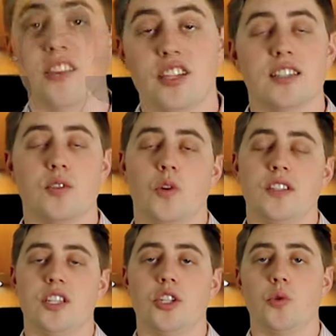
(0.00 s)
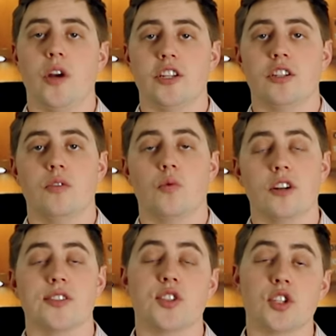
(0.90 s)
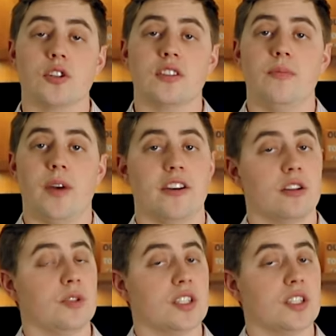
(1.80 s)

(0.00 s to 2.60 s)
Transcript: This is one situation where it's certainly better to